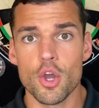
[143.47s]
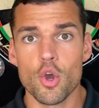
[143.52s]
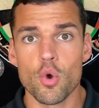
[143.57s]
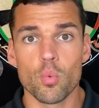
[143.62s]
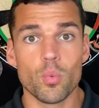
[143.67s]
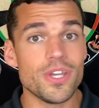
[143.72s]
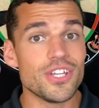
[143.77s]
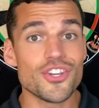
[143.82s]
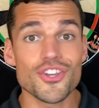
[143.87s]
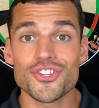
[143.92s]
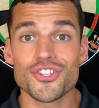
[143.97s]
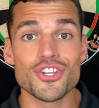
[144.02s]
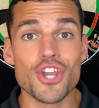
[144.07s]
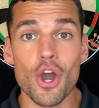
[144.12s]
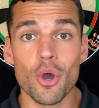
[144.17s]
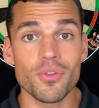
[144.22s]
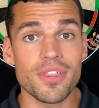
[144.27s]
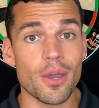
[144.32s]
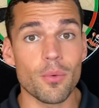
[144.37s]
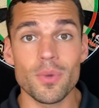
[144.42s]
We just
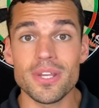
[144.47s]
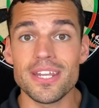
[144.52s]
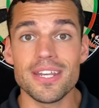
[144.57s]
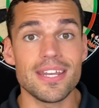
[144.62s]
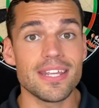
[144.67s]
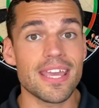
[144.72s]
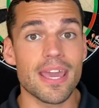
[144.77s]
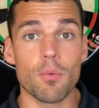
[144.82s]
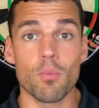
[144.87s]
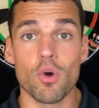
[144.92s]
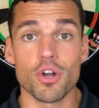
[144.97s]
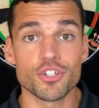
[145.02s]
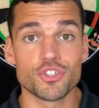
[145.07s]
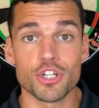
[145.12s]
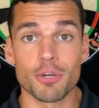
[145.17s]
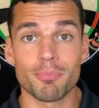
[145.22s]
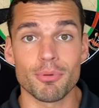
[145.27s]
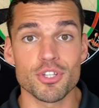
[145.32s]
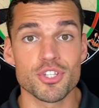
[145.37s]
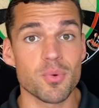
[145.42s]
know that we need to get one
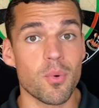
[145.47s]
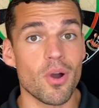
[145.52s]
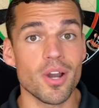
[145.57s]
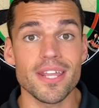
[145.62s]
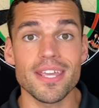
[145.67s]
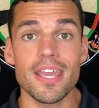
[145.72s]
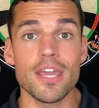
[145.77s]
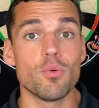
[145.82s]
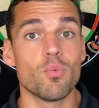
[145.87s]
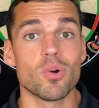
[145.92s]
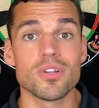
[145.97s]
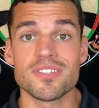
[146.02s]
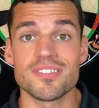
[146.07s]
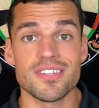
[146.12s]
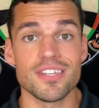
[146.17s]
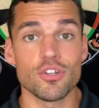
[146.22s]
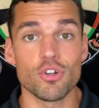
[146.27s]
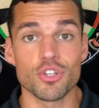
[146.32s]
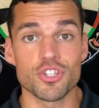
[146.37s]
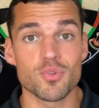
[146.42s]
triple 20 and one
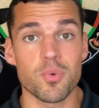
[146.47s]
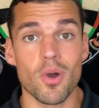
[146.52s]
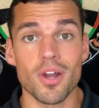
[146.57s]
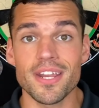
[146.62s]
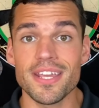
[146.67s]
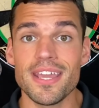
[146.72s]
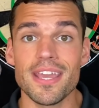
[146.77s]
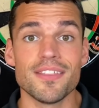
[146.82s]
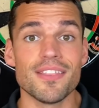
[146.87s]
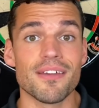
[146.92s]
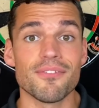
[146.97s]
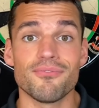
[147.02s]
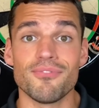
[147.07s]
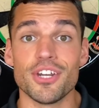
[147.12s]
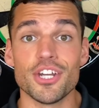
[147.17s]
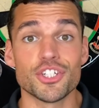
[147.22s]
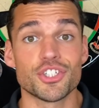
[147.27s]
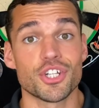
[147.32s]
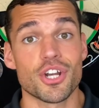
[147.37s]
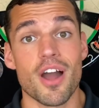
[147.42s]
single 20 and then
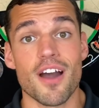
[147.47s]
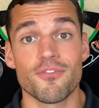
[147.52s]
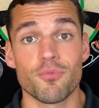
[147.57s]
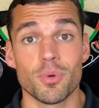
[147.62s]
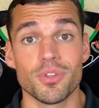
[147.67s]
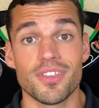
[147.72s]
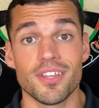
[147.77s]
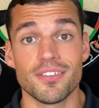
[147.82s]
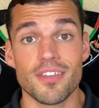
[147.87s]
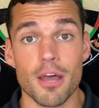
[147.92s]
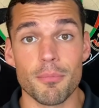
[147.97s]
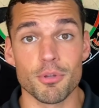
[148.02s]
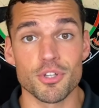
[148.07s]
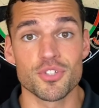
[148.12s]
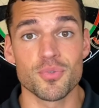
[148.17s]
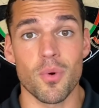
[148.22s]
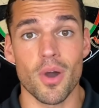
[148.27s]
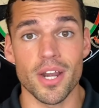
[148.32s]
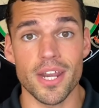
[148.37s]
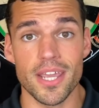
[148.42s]
finish it off with the double
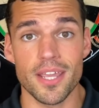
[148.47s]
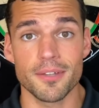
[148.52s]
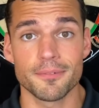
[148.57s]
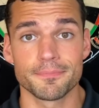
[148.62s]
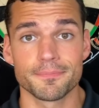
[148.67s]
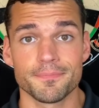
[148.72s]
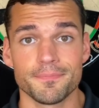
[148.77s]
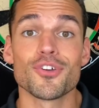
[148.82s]
20.